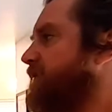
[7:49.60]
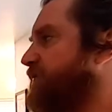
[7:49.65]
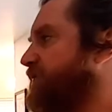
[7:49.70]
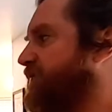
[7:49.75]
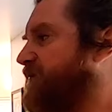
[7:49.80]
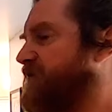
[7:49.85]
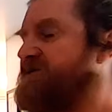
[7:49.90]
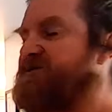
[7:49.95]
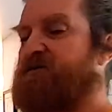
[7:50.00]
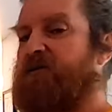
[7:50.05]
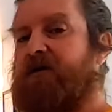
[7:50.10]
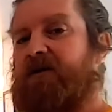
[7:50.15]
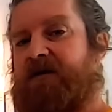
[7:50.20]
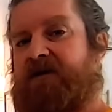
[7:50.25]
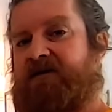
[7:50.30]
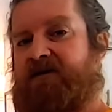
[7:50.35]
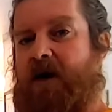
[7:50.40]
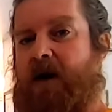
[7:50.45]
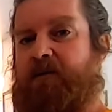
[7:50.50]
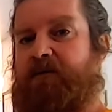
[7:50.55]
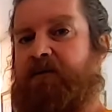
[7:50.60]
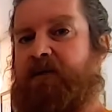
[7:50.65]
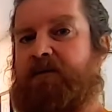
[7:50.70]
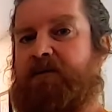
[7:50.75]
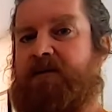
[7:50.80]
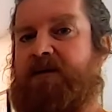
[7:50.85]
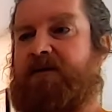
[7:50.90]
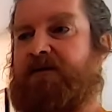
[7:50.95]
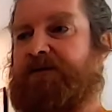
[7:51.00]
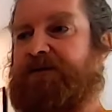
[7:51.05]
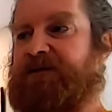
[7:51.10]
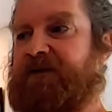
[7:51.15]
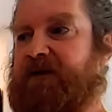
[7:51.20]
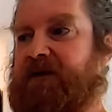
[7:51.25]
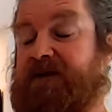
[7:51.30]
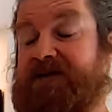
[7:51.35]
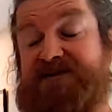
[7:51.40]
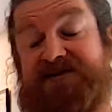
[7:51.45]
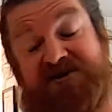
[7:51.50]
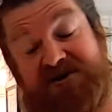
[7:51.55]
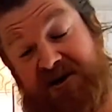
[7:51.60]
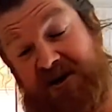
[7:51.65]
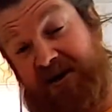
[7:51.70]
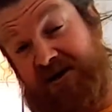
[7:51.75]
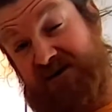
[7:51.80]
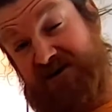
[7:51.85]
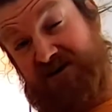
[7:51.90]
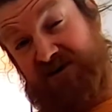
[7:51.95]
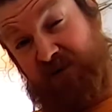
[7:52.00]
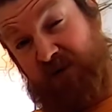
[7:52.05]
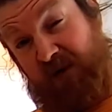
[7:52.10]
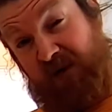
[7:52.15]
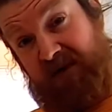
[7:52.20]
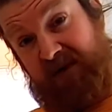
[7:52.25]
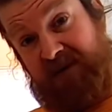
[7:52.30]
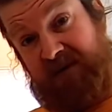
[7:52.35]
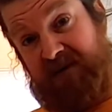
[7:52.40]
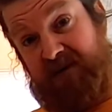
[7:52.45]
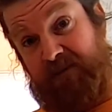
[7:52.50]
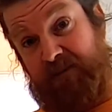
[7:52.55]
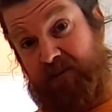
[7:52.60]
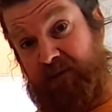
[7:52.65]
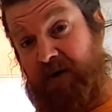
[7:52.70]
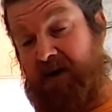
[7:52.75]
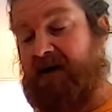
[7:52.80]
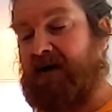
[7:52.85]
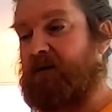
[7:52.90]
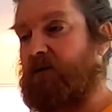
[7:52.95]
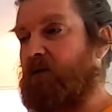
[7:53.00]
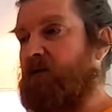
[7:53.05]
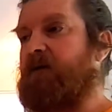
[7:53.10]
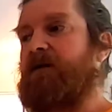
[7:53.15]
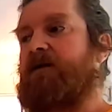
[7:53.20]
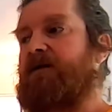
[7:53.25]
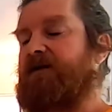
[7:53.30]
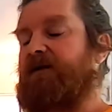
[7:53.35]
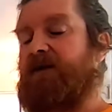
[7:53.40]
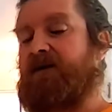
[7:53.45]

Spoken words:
freshwater evaporite minerals that can change the way that your brain works,